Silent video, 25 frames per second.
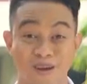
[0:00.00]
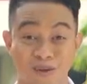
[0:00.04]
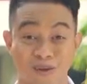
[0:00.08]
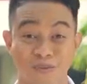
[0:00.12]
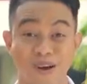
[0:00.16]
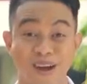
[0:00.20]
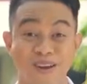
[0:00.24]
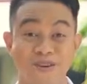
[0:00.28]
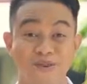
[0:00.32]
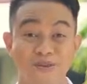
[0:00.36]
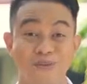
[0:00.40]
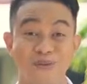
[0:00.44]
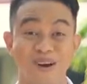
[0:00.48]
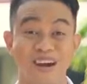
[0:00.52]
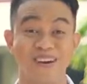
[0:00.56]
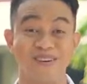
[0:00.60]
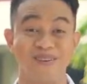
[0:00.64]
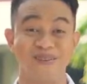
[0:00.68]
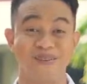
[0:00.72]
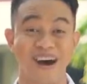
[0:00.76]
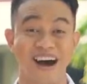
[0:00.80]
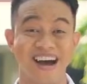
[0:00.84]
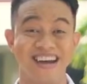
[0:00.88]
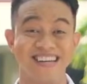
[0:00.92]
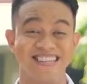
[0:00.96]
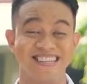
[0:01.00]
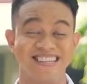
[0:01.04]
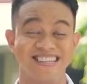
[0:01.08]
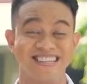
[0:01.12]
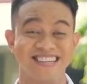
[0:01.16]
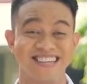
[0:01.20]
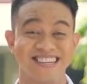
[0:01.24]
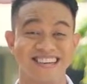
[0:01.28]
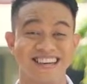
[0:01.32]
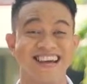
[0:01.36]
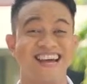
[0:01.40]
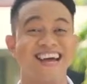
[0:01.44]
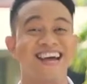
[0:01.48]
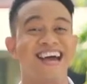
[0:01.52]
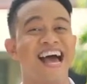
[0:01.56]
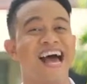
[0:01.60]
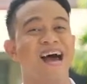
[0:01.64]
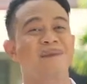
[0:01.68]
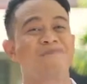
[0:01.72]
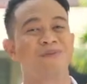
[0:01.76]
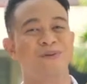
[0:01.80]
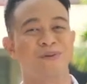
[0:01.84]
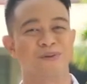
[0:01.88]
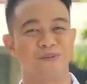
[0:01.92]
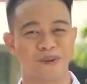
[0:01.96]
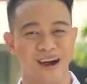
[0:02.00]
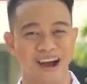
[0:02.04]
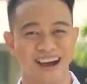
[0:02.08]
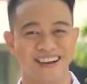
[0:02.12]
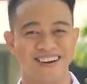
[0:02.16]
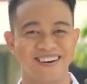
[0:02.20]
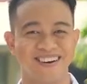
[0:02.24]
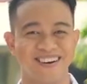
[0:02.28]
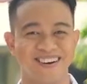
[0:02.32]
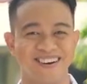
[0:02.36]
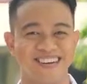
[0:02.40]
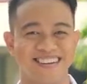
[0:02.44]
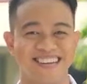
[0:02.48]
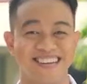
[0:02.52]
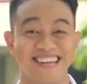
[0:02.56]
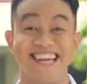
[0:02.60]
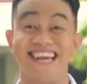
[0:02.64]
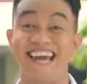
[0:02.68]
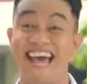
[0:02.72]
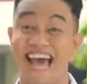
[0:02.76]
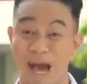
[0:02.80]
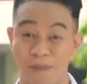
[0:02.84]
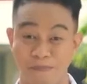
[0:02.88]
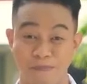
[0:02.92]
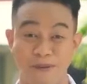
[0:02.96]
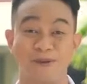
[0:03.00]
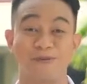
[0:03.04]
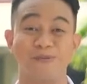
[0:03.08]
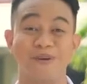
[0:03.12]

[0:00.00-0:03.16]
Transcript: Win-win, right? Happy writer, happy